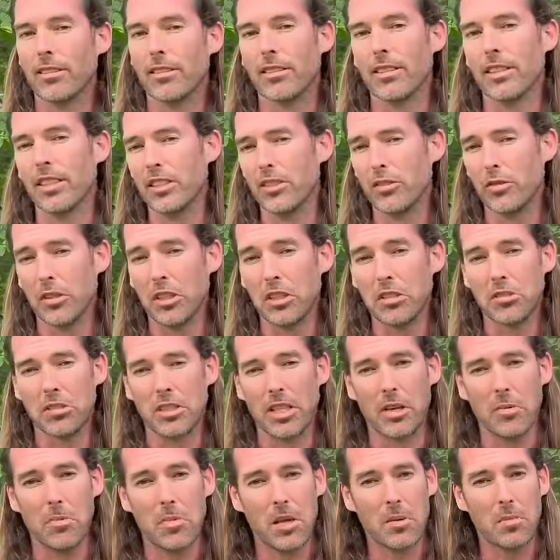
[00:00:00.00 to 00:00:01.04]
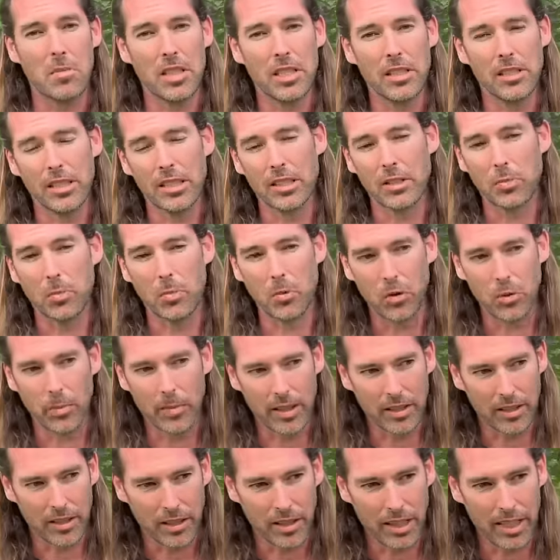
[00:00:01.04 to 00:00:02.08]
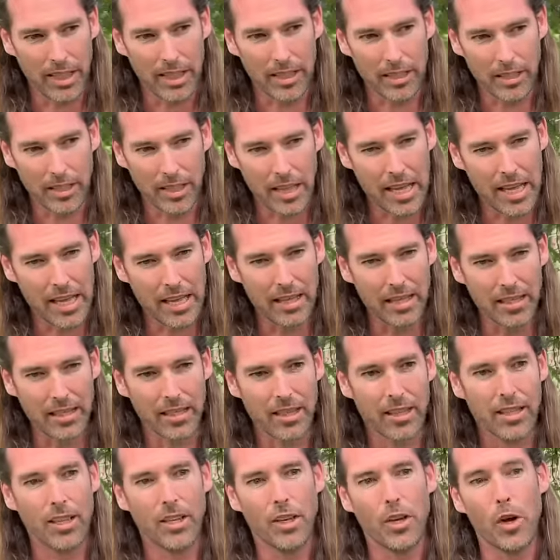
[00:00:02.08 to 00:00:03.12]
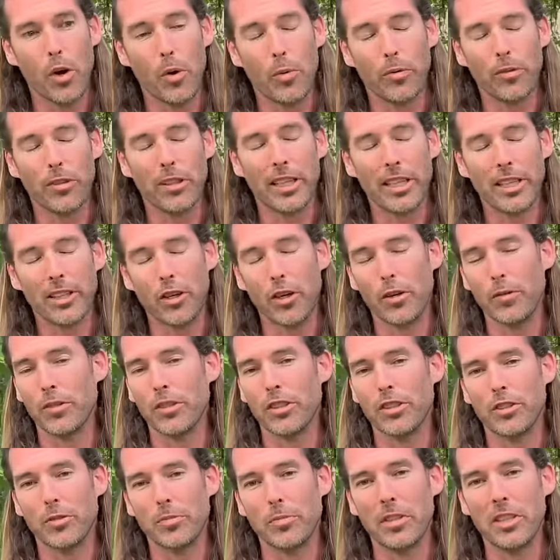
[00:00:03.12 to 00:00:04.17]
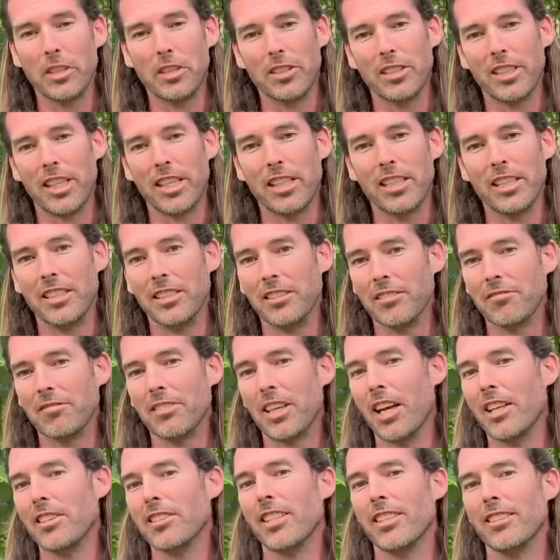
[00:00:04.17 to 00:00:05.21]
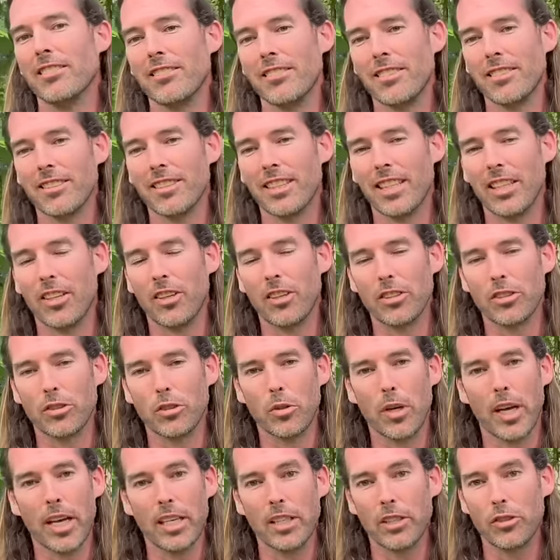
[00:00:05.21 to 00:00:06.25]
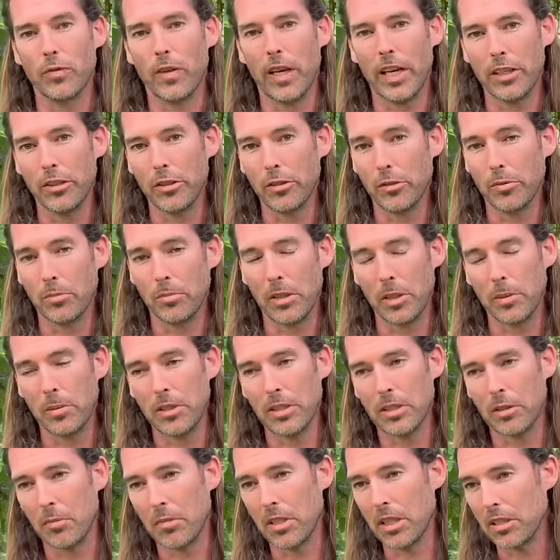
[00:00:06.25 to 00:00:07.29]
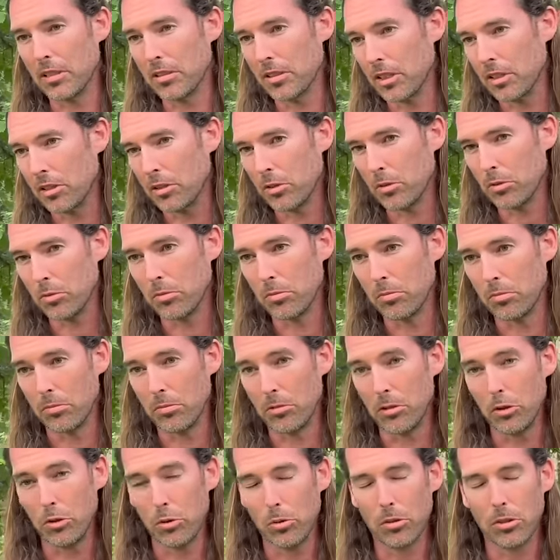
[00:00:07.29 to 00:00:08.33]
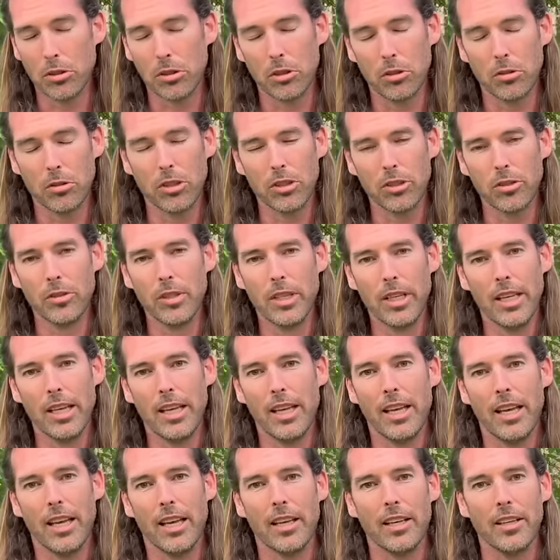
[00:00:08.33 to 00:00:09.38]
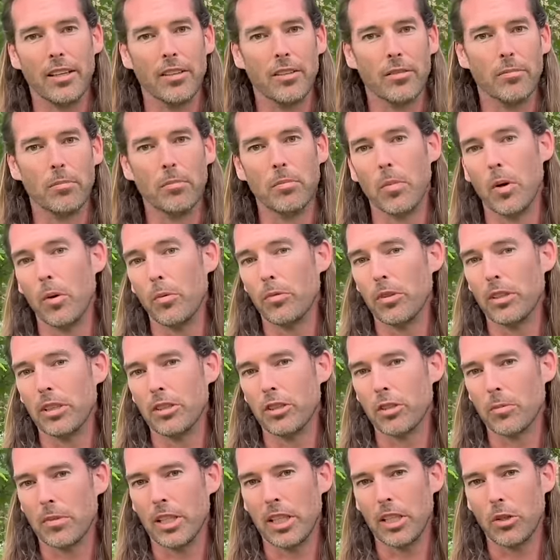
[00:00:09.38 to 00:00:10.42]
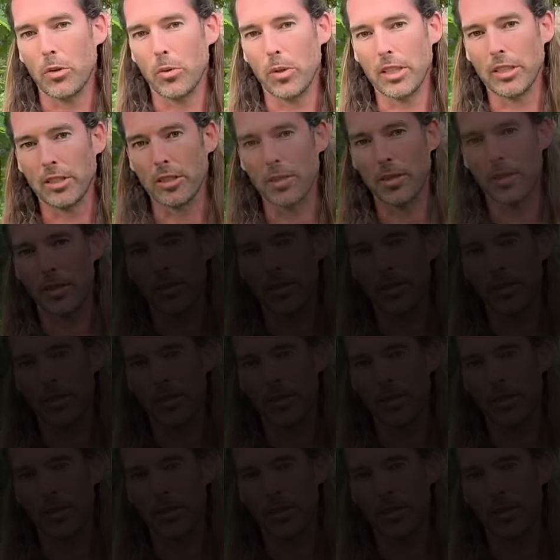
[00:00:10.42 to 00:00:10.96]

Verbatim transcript: this video is not about me. It's more about the land, and hopefully I can offer some entertaining content that also has value, maybe some things that you do or don't know, and hopefully there's some takeaways.